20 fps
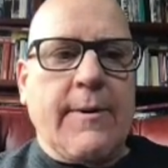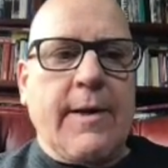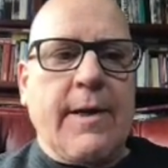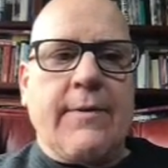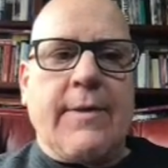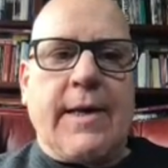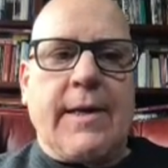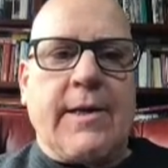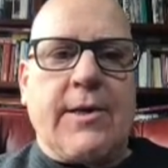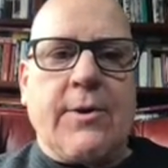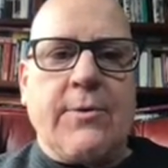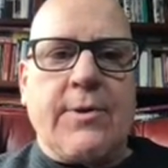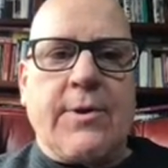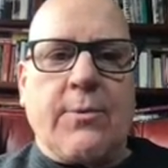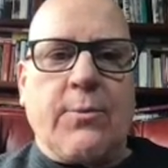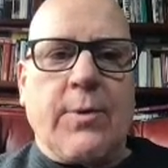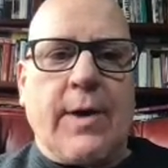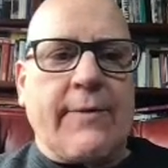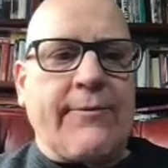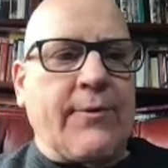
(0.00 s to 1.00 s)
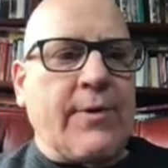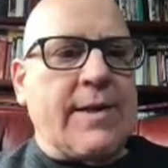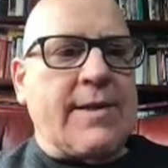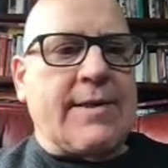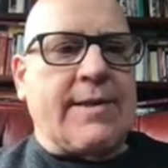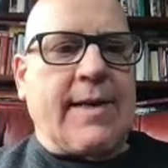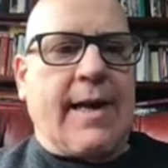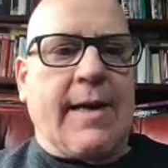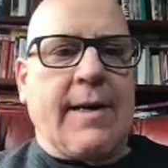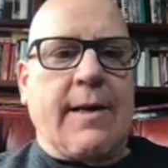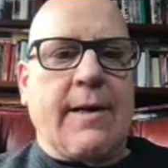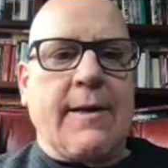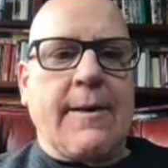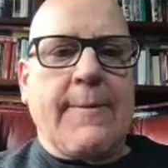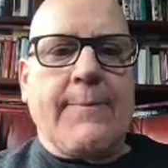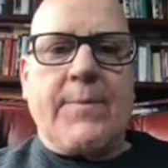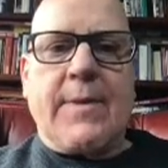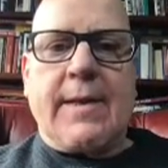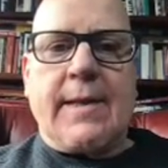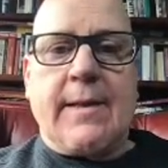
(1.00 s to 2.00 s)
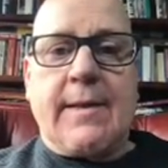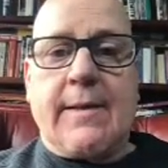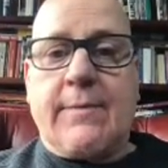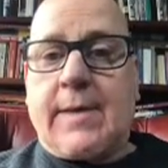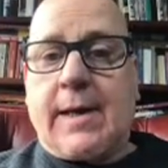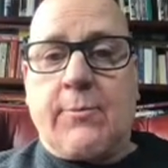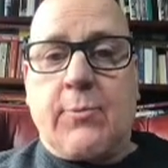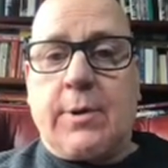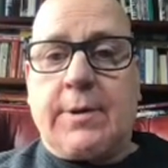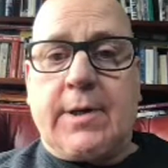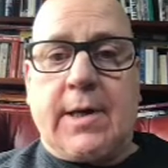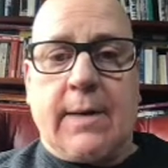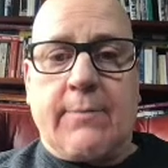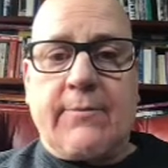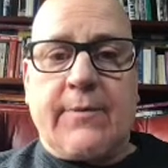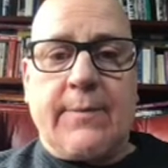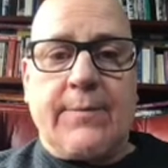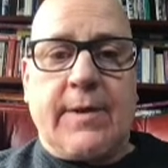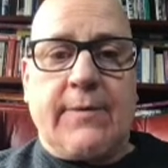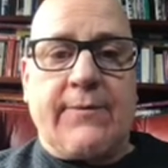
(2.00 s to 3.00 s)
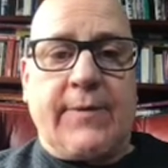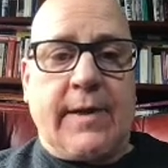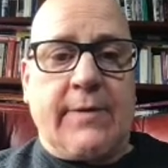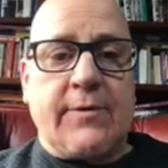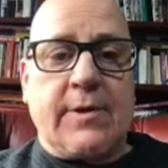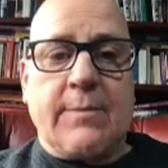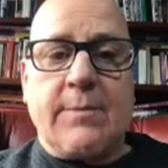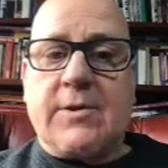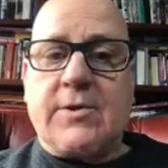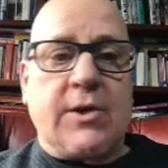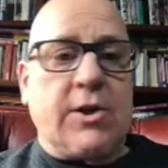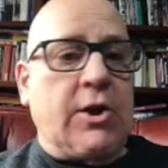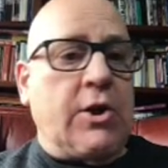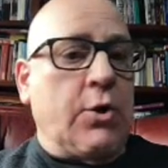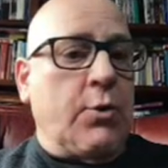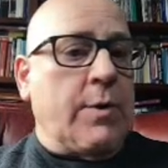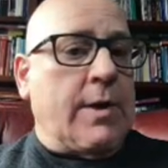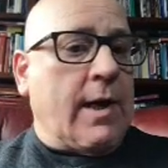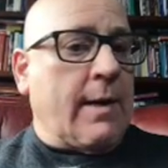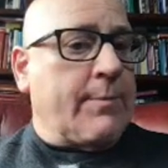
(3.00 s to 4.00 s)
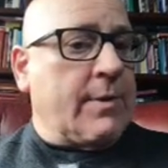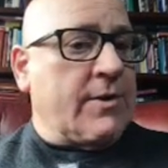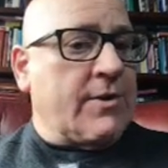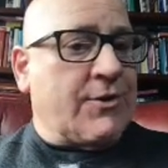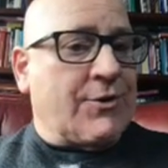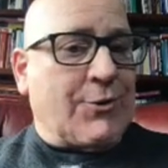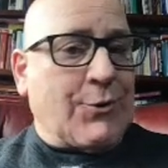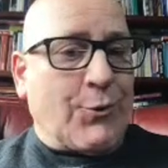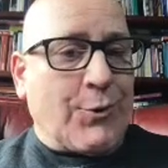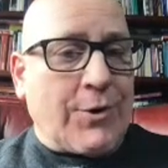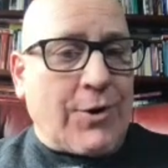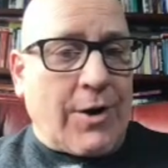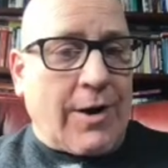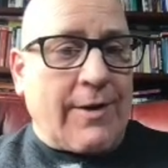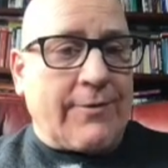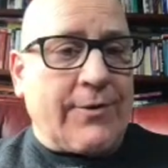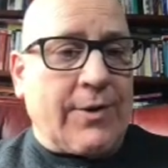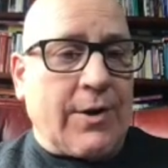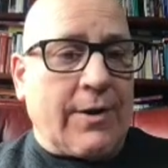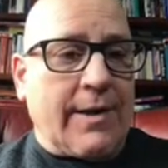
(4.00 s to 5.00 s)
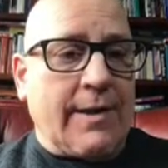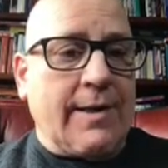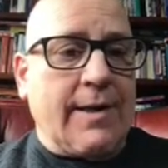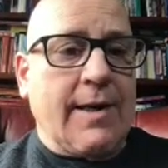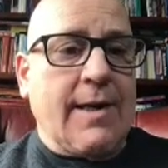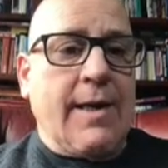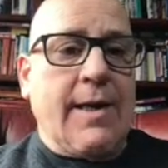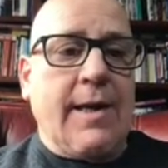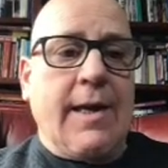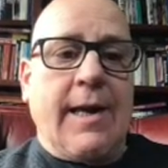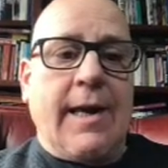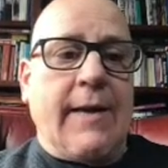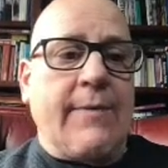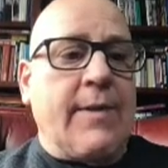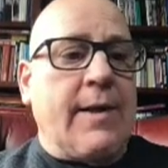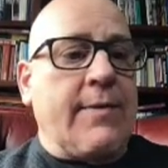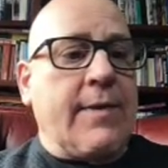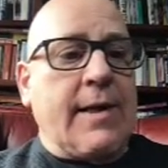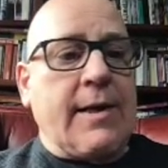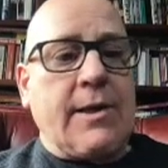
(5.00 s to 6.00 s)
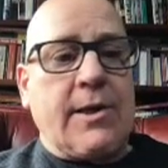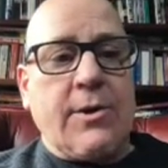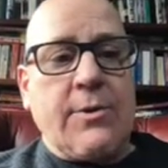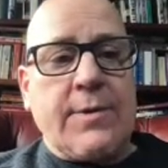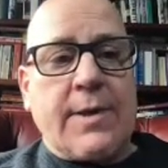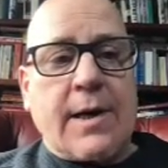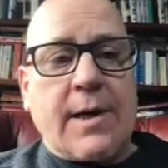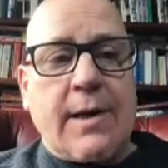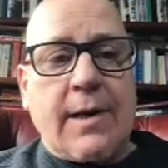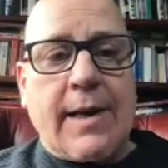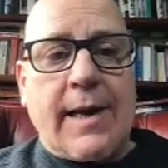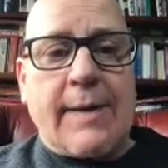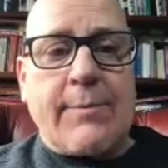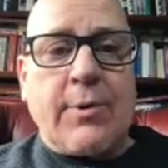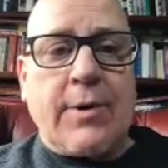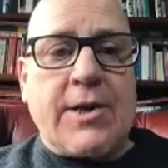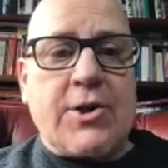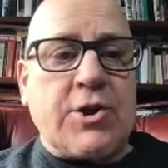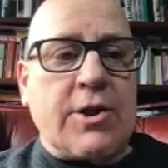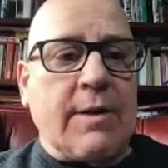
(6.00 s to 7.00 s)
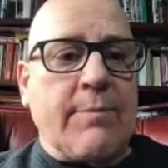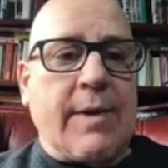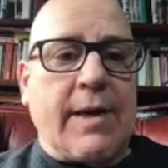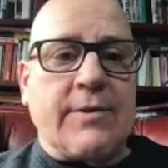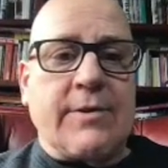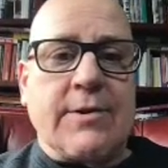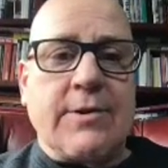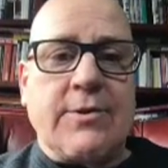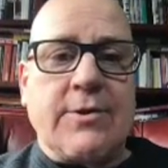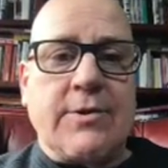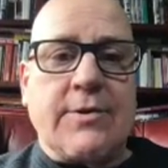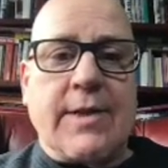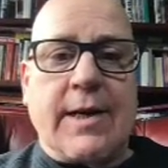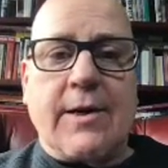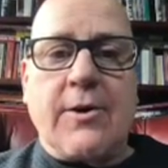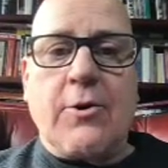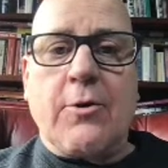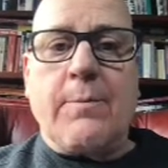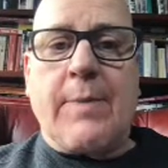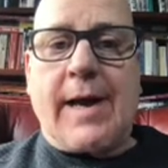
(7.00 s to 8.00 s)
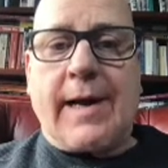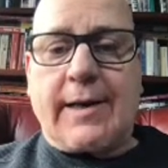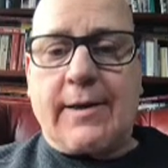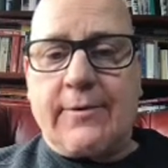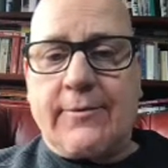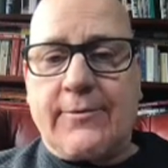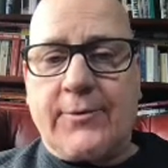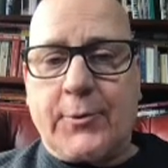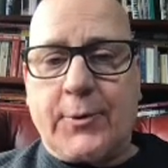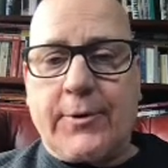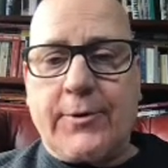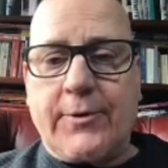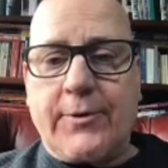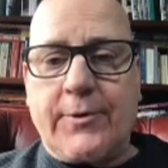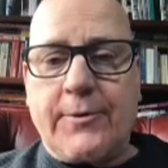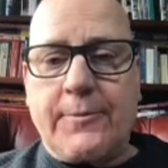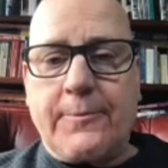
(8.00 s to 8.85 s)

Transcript: They queue the reference data that would come from the fiefdom is queued up and stored offline, and then they queue the collaboration messages that go back and forth.